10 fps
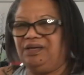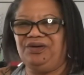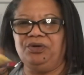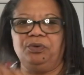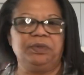
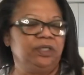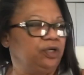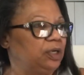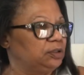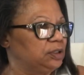you know, when
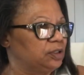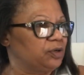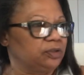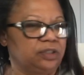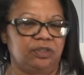you go to the
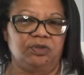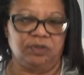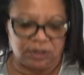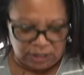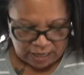grocery
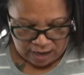store,